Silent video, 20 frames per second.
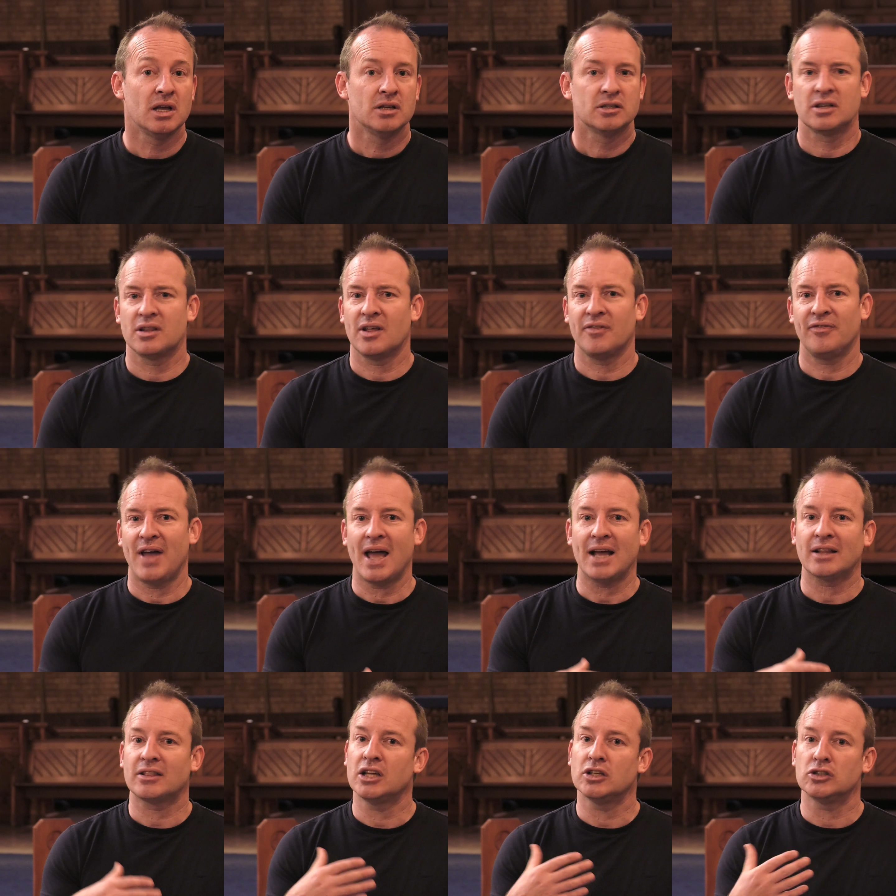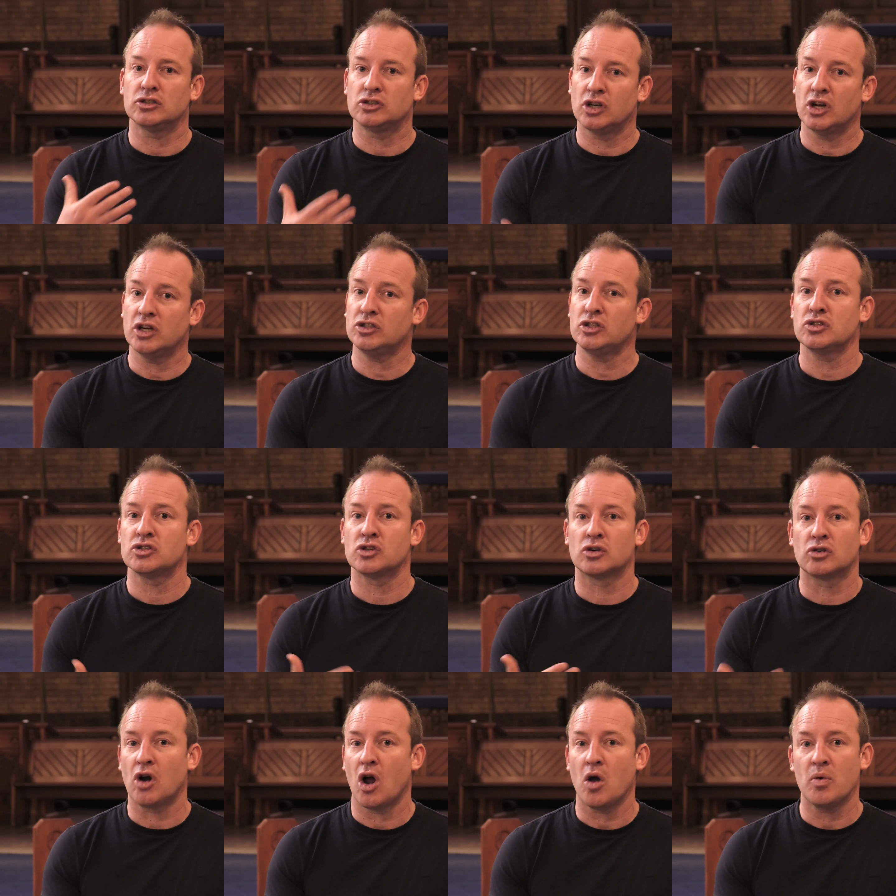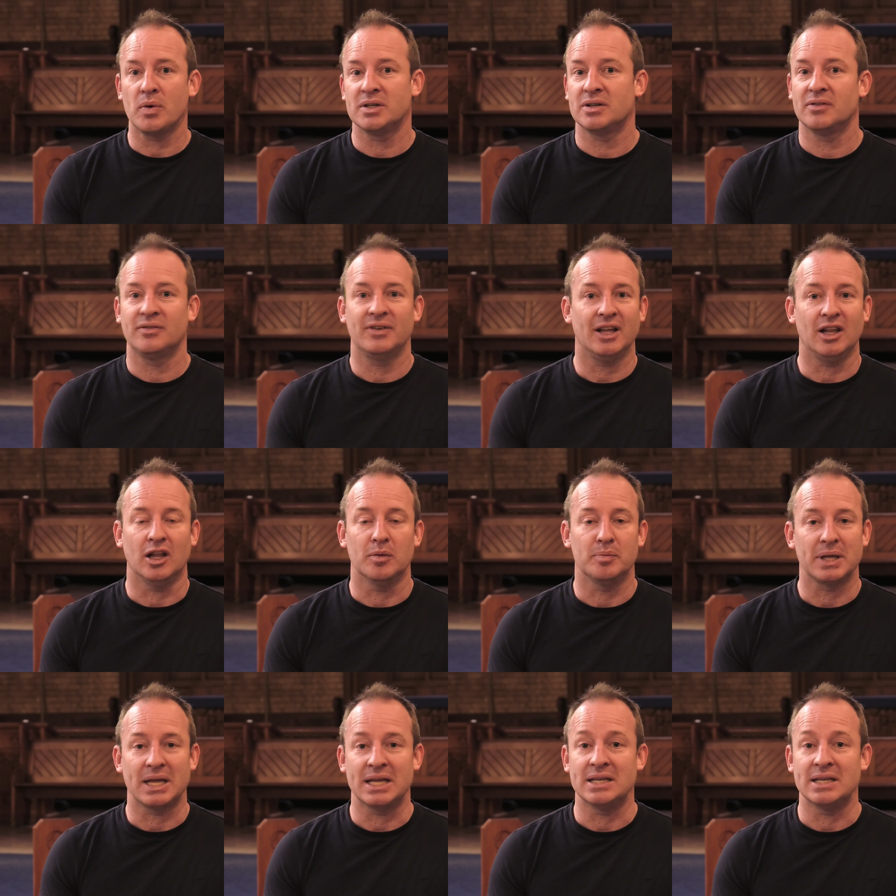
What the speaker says: to the fact that churches grow and develop